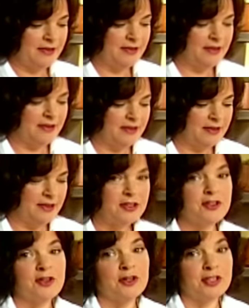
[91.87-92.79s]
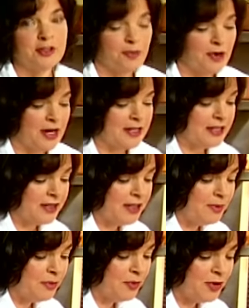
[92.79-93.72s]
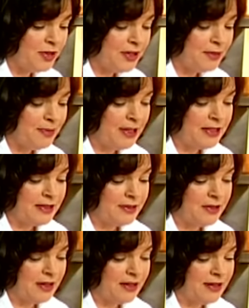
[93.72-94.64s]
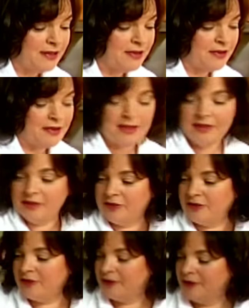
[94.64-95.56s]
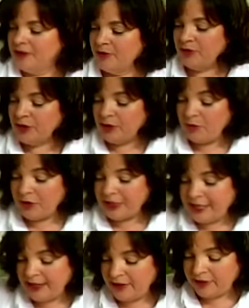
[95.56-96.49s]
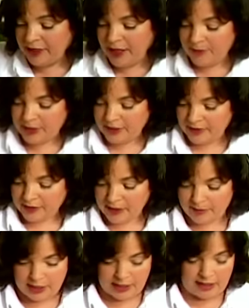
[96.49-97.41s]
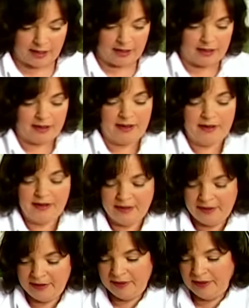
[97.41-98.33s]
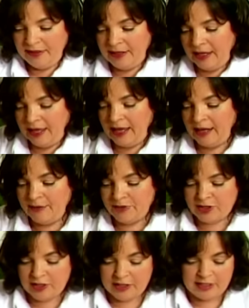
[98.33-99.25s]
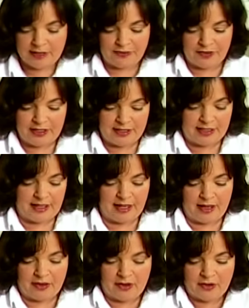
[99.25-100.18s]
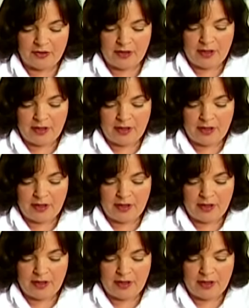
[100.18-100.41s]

Salt's surprisingly important in baking things. Really brings out the lemon in the lemon cake. And I'm just going to sift these together.